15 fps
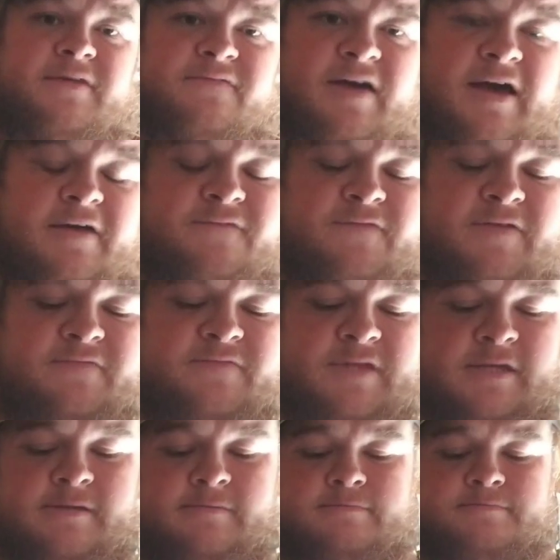550.
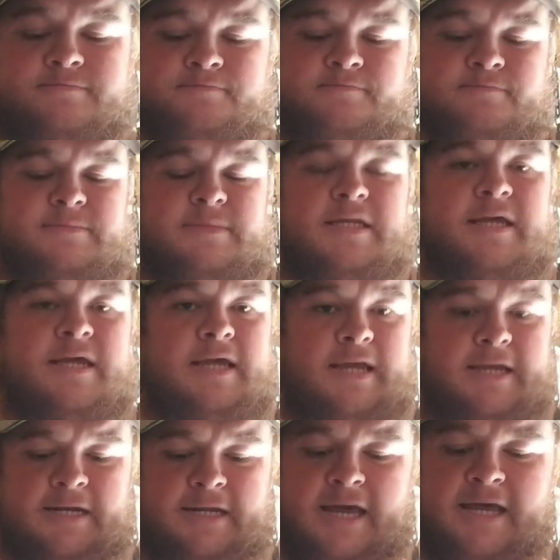
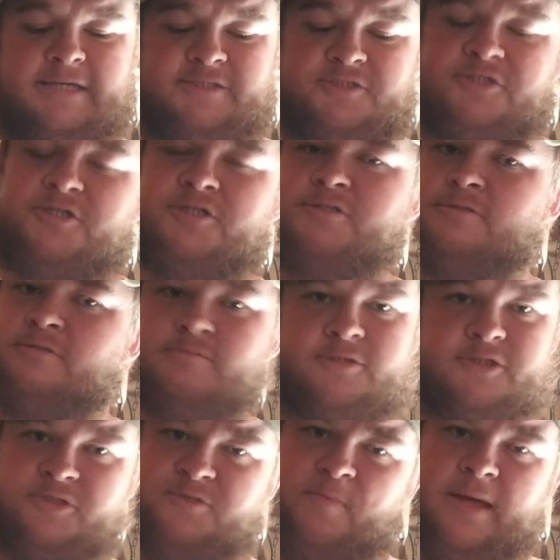And guys,
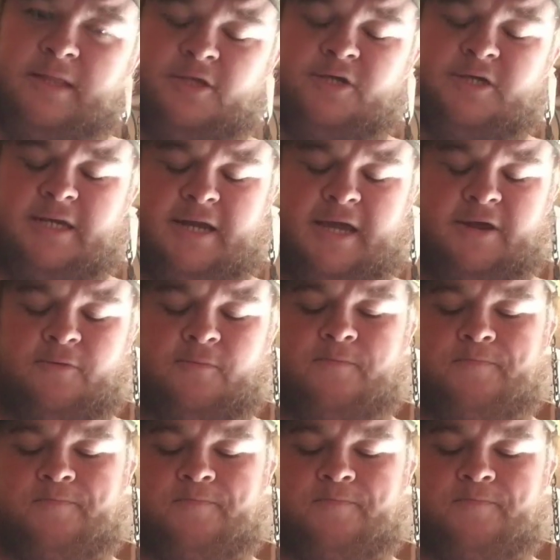just by looking at them,